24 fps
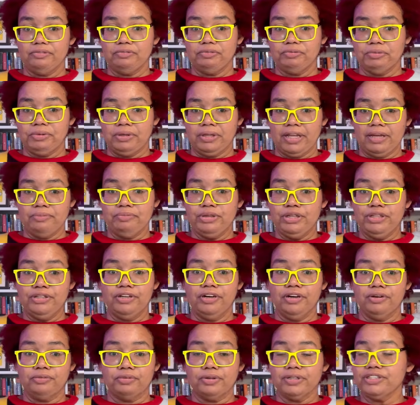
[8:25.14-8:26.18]
let me
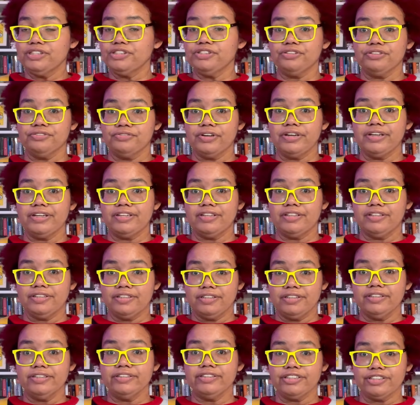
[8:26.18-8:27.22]
know once you're ready
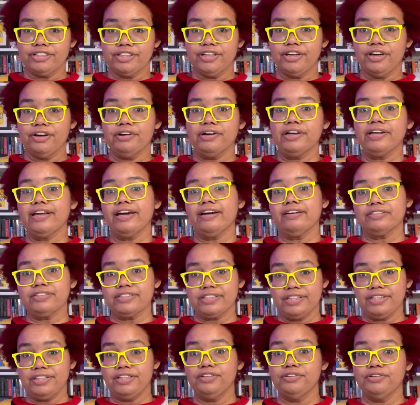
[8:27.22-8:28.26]
and good to go, and I'll
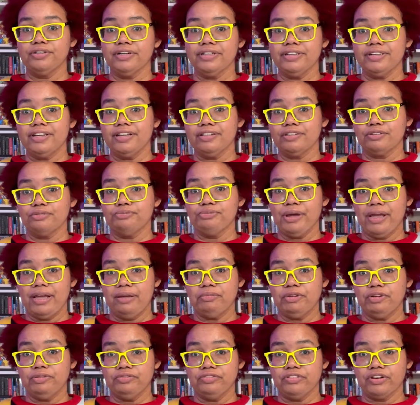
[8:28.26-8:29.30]
send you another
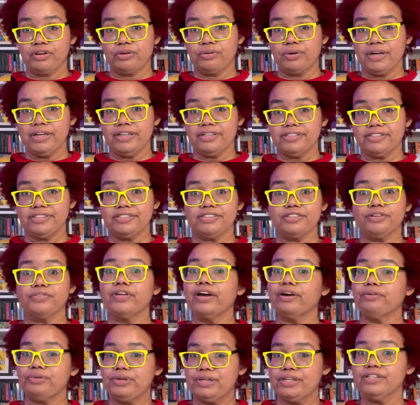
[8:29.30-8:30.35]
payment request so
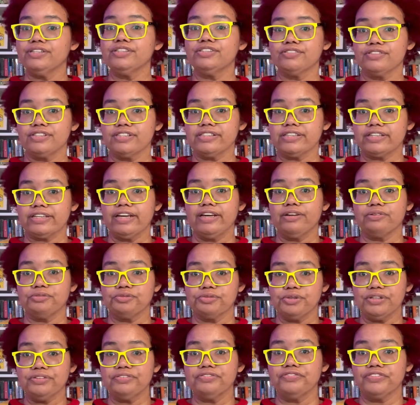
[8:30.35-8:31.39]
that we can do this again
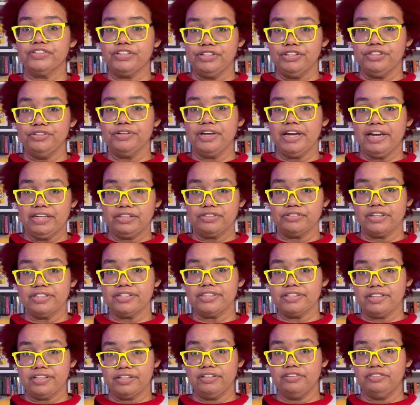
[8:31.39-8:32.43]
with the new address
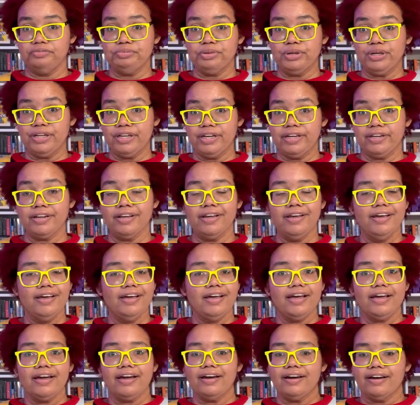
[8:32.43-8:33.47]
that you've put in.
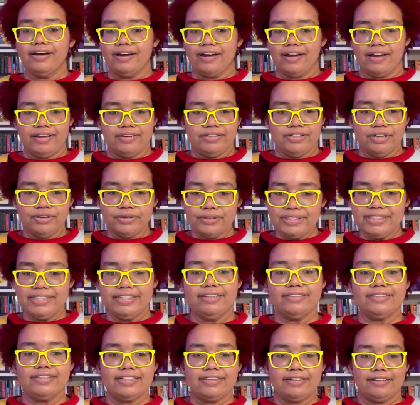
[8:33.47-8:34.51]
I know it
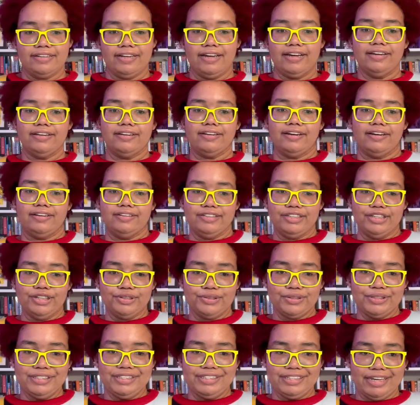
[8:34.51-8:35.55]
sounds like a lot. I
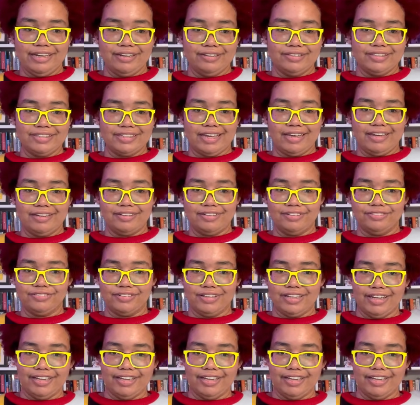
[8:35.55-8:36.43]
know it sounds kind of